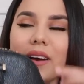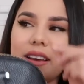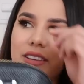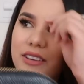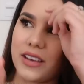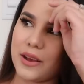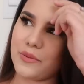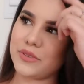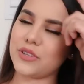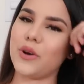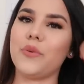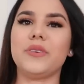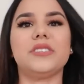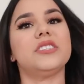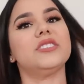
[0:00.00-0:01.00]
I was
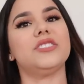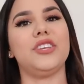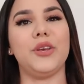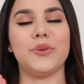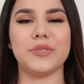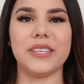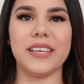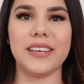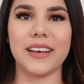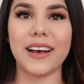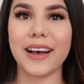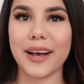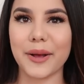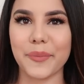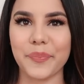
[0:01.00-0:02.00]
always just using
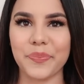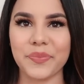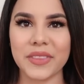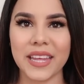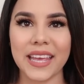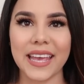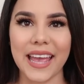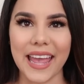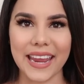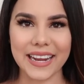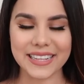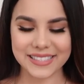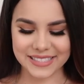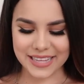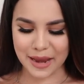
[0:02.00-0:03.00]

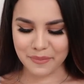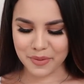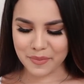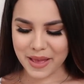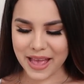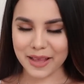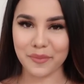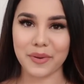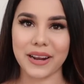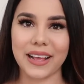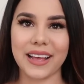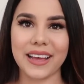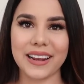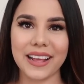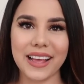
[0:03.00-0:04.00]
Aiden's diaper bag, but I
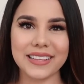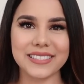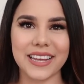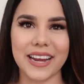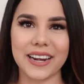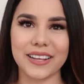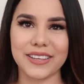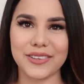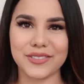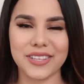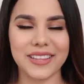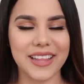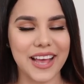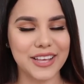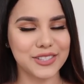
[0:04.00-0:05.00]
kind of got tired of
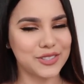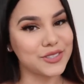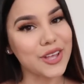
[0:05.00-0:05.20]
using that,